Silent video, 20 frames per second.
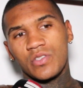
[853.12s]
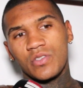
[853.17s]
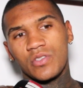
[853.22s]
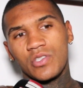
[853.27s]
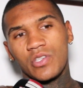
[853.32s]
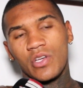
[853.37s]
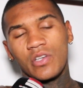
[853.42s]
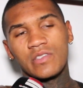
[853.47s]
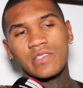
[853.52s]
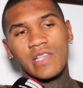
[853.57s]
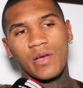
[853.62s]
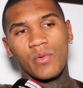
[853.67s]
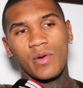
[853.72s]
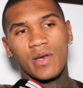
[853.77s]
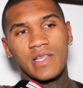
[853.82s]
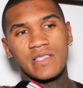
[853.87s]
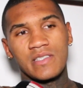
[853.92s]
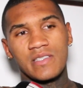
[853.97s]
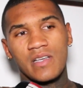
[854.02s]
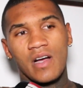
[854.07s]
John's like one
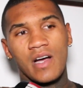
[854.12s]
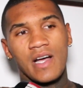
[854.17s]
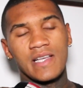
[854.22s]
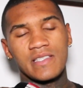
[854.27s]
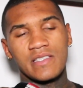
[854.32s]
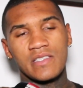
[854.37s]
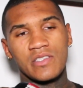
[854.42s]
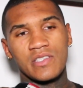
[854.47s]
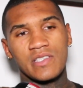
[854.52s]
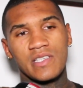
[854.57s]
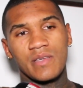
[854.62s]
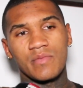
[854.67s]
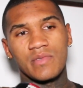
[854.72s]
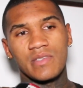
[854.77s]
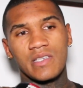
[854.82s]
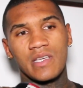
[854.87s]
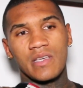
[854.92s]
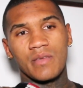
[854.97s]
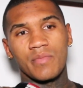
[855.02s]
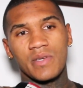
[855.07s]
of these guys that just seems
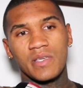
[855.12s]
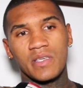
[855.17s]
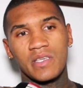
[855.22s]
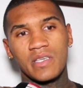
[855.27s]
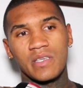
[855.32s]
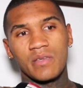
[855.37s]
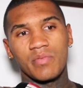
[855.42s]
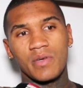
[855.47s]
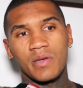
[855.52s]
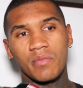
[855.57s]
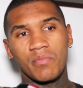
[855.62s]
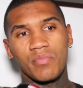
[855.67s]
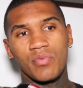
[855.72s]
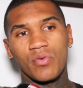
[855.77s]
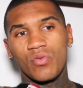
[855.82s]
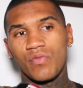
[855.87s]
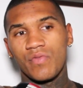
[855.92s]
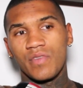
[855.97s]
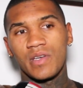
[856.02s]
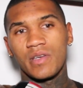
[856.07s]
to keep be keeping
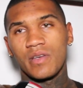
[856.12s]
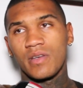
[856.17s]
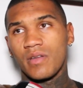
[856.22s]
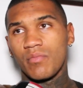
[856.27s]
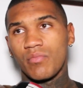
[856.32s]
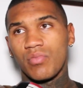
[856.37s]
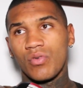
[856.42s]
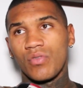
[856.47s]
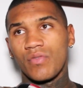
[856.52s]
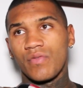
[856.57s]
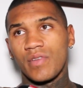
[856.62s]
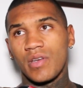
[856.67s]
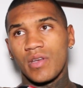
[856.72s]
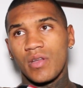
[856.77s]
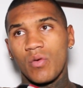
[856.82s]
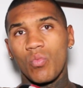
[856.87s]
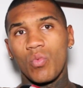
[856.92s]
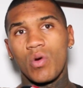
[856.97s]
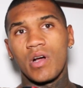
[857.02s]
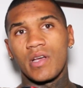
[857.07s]
improving, improving
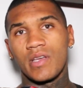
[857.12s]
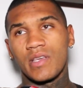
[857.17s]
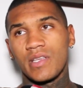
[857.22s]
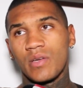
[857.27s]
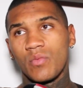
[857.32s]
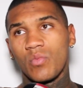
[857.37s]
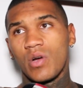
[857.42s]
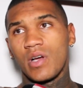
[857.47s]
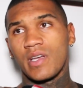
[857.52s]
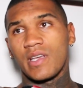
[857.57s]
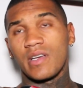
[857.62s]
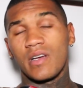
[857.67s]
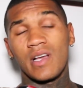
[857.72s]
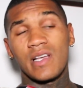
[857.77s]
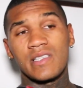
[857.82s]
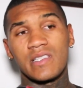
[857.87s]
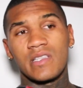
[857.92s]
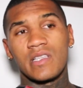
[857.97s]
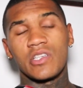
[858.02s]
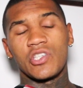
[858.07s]
and working and working. Like
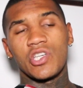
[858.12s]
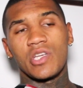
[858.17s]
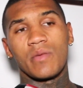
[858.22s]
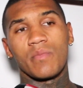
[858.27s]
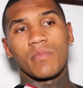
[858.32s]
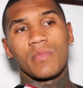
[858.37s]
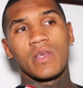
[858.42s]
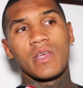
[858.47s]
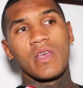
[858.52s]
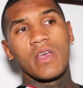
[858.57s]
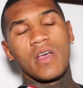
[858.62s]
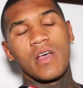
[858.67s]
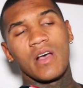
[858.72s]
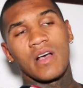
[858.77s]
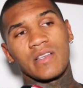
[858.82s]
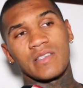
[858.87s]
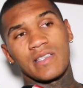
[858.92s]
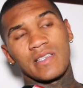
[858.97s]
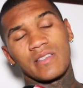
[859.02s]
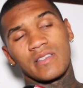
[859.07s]
he's in the gym.
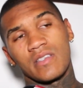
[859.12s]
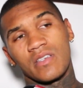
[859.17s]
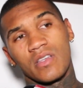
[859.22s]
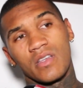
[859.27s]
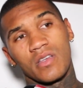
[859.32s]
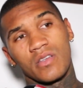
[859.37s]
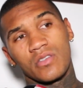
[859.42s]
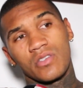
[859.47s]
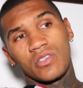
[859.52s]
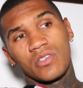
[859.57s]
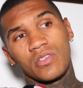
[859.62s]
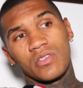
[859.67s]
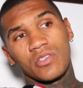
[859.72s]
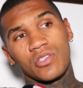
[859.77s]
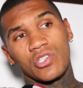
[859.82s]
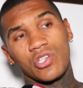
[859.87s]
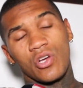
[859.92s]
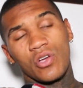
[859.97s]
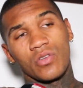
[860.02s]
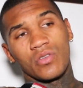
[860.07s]
I said to
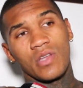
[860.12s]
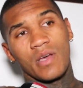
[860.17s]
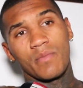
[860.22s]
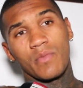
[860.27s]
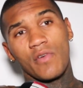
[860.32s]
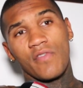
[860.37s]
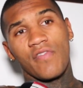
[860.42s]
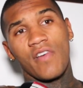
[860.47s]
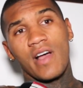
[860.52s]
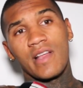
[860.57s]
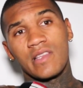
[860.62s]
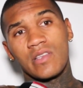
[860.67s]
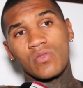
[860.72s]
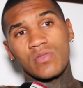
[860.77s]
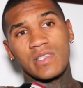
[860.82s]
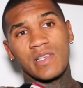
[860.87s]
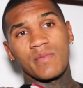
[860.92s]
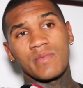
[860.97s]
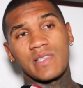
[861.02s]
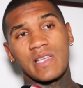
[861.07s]
John, I'm not fine till
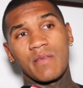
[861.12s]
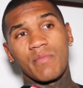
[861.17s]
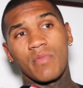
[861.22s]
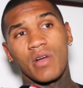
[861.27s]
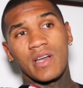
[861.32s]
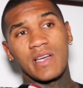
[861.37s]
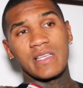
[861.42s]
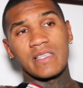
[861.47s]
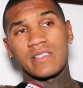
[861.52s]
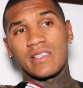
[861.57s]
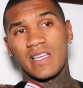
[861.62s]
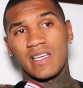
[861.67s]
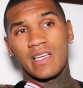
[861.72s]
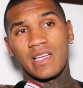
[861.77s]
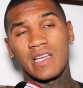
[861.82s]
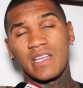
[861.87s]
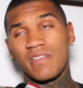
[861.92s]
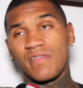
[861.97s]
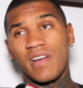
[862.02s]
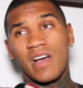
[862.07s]
September. I need to take
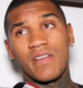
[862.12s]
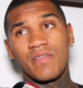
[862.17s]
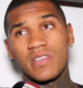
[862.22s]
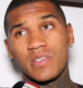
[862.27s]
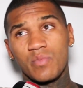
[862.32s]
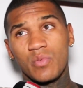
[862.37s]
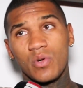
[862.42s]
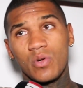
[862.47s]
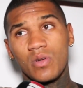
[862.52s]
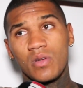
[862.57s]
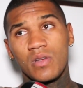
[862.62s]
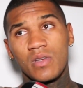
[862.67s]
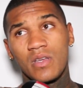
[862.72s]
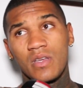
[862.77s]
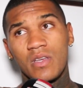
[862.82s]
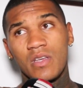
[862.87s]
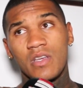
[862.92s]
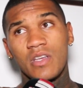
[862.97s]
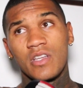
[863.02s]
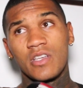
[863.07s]
a leaf out of his book.
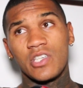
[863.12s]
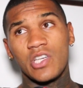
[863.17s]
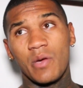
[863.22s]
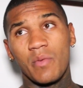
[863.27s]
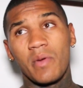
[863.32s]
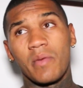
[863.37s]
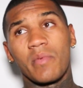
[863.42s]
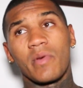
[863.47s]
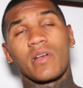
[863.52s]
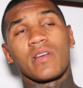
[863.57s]
Do you know what I mean?